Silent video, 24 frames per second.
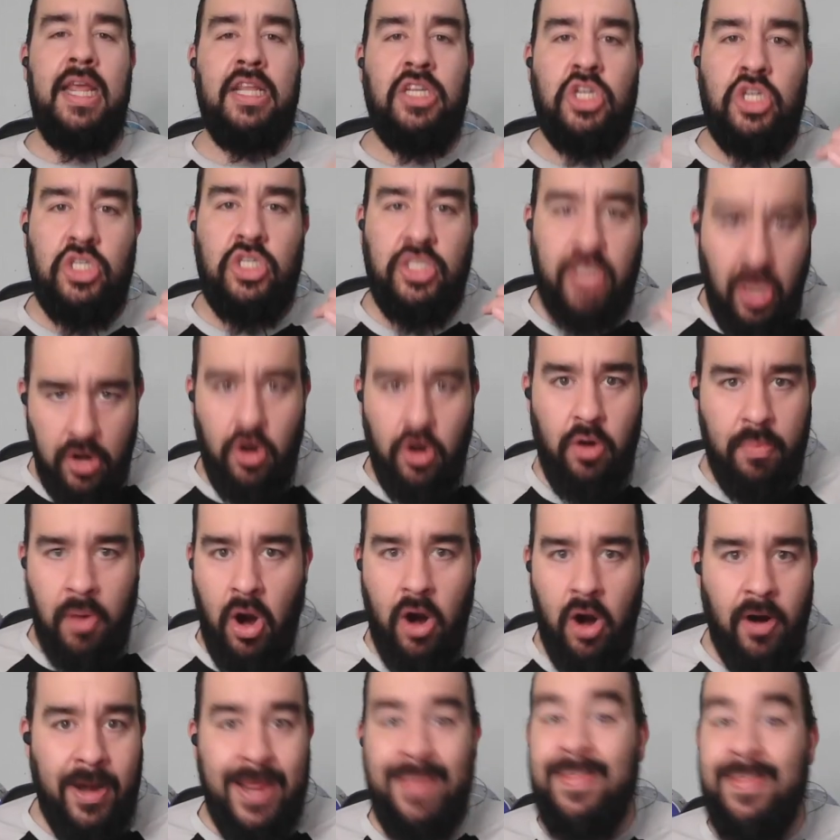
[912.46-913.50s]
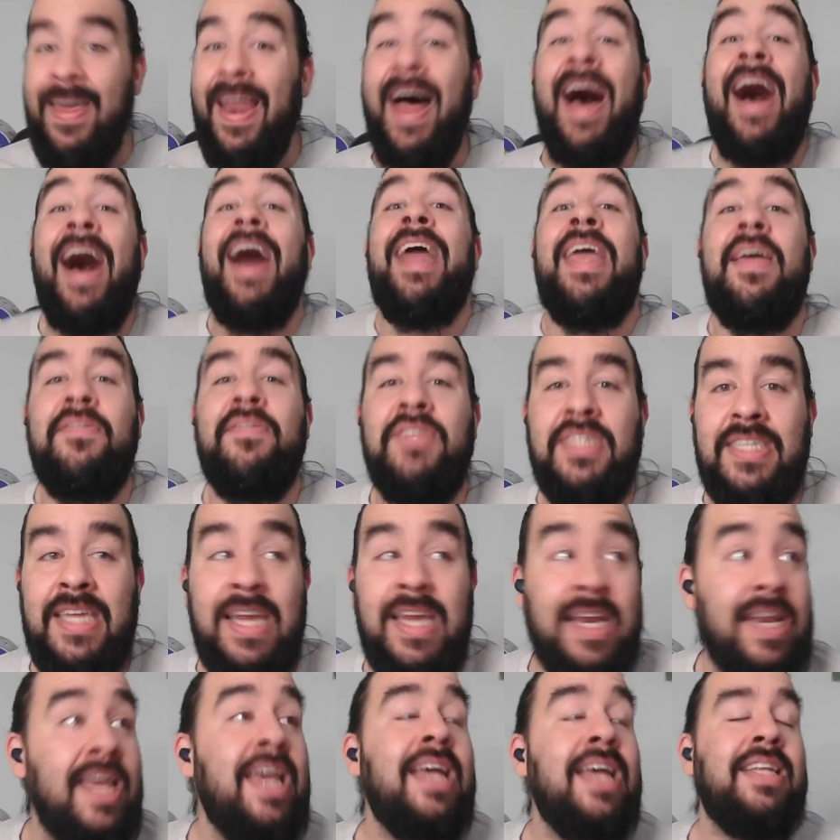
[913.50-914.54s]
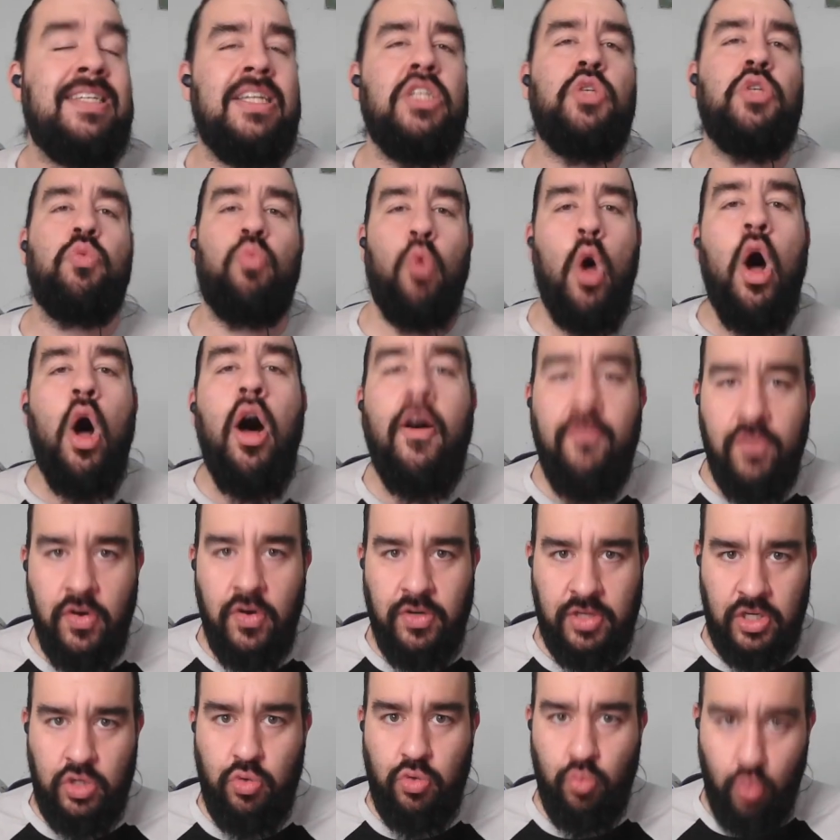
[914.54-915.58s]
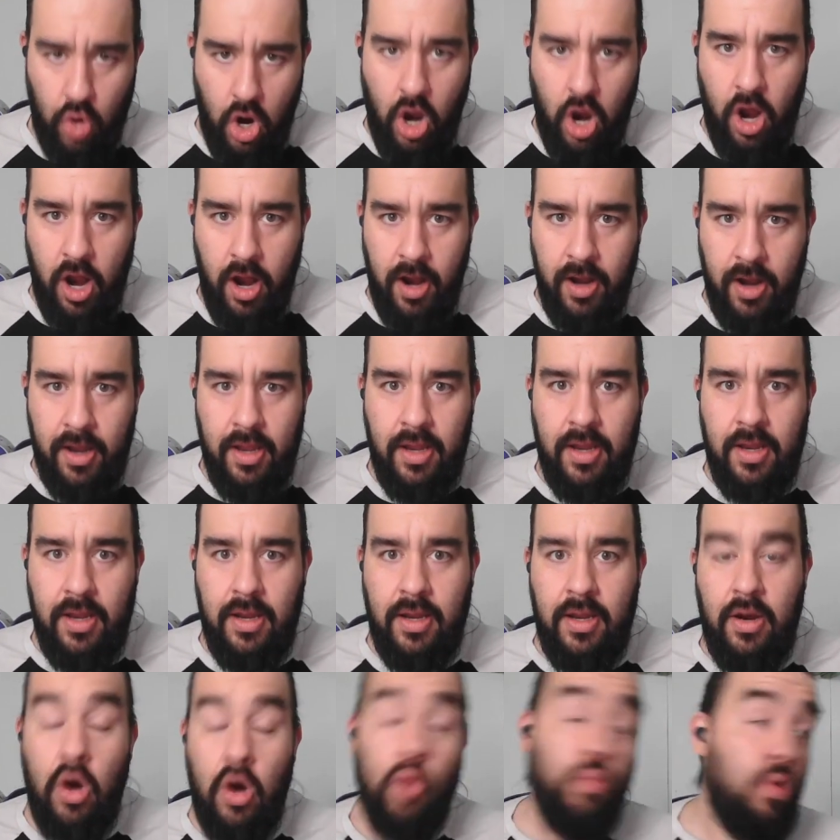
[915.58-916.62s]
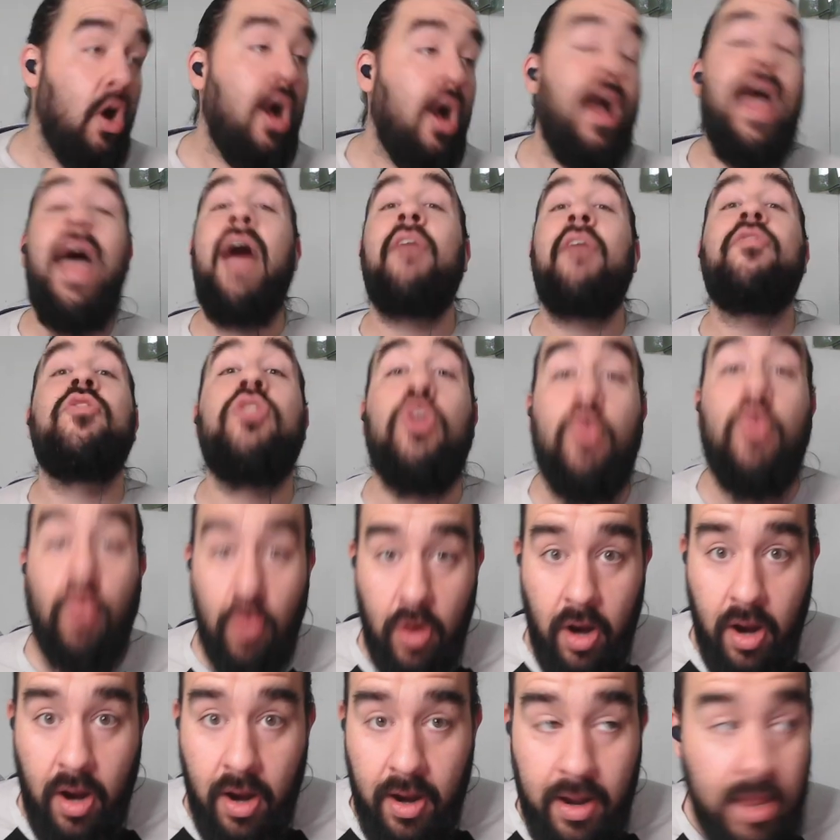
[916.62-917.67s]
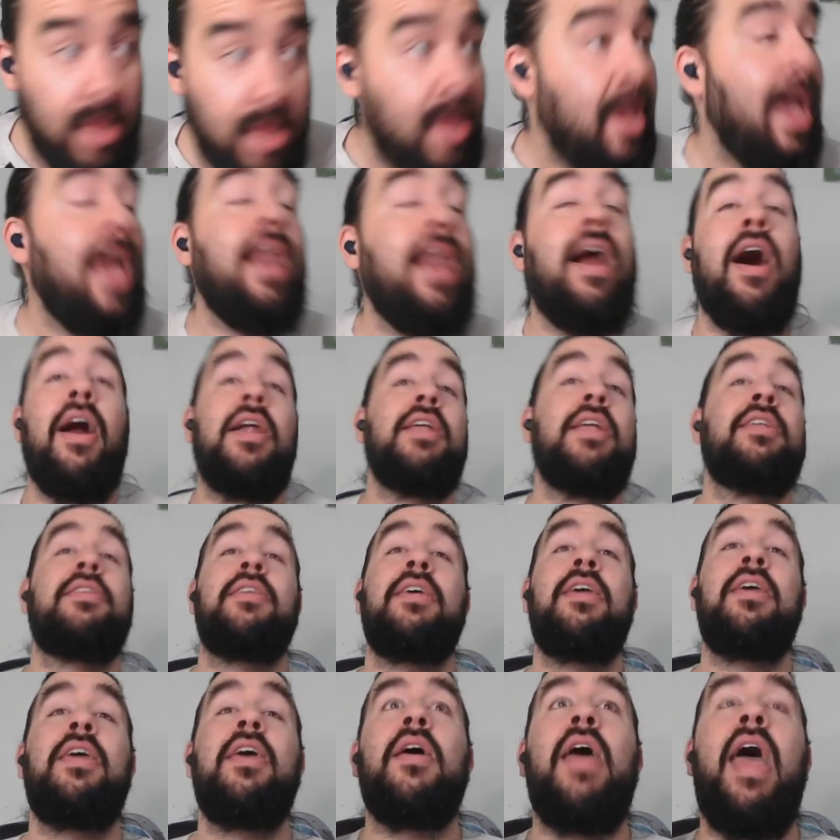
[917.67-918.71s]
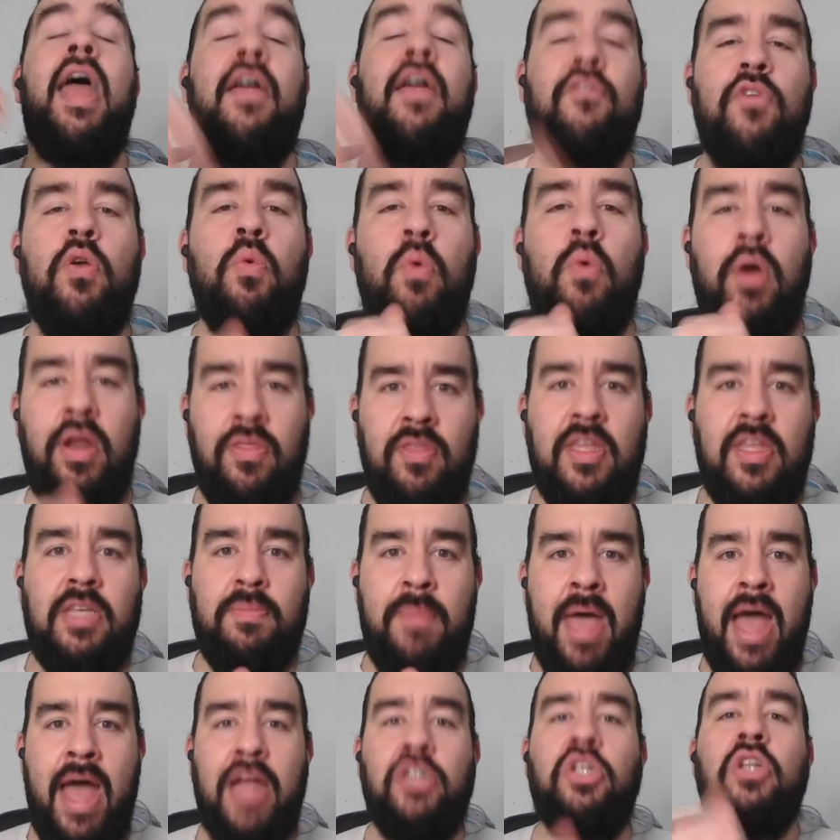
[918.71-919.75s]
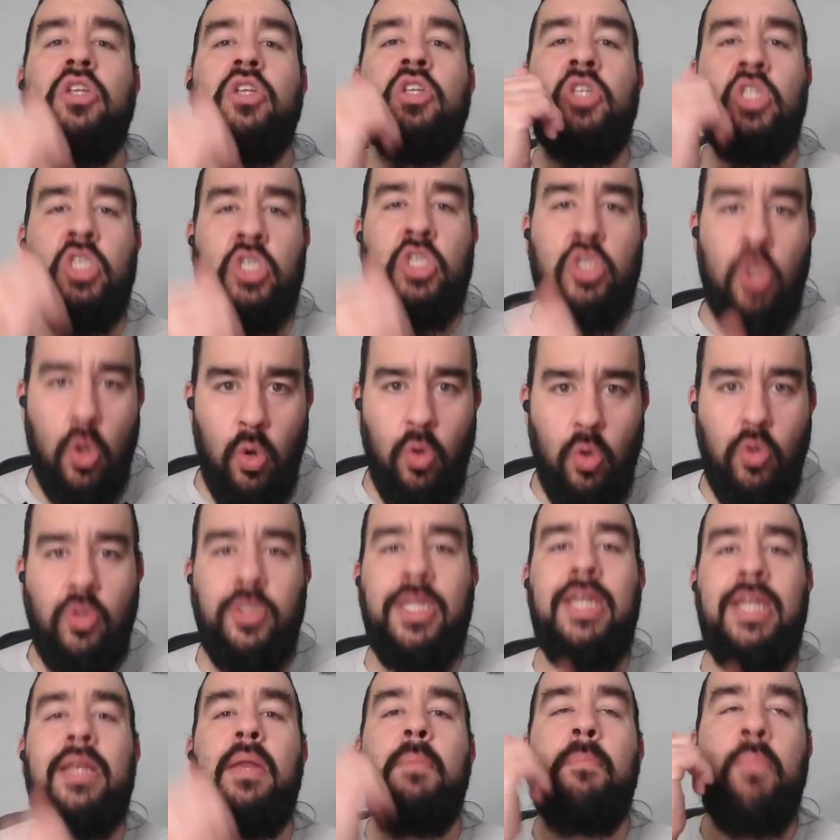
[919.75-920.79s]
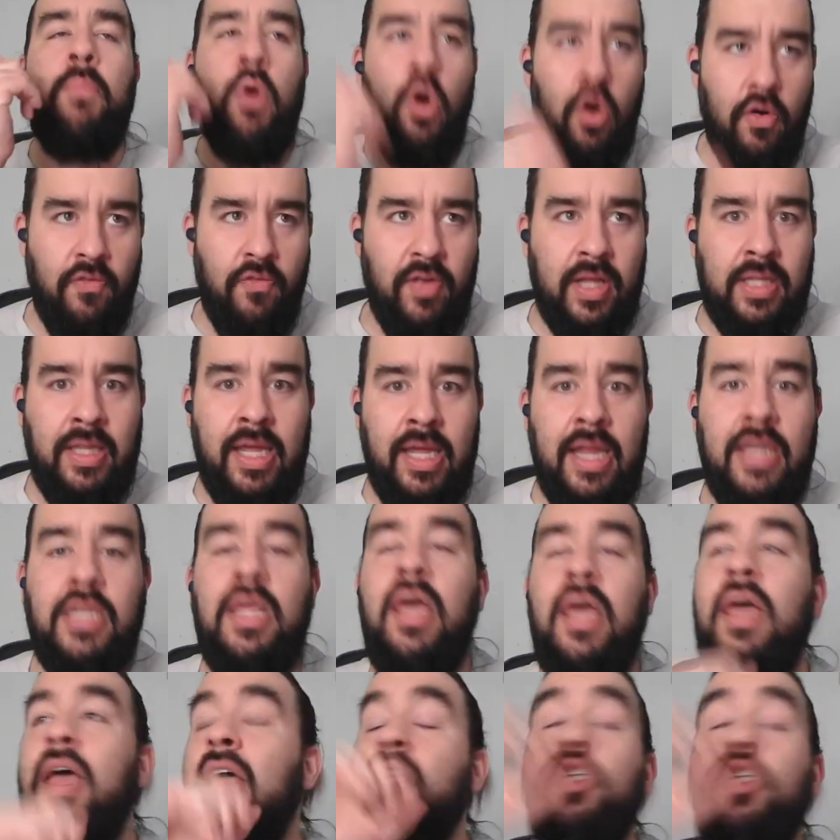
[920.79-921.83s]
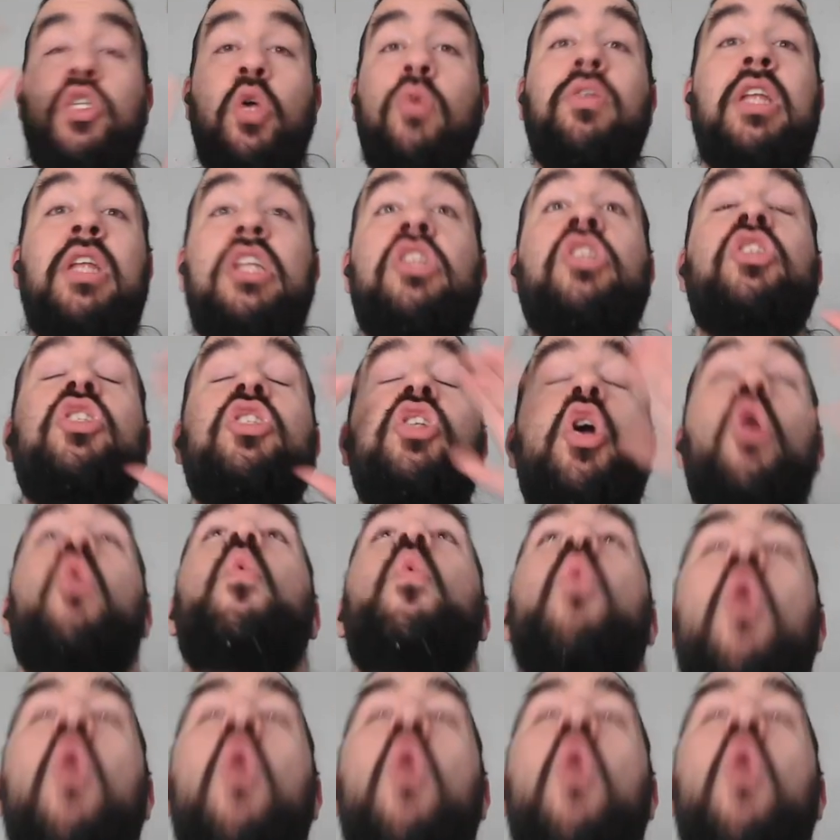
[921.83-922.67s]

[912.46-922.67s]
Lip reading: stunner party that I have seen since Raw versus Raw. A Raw after Raw. And honestly, everyone in this match sold it perfectly. Sold it so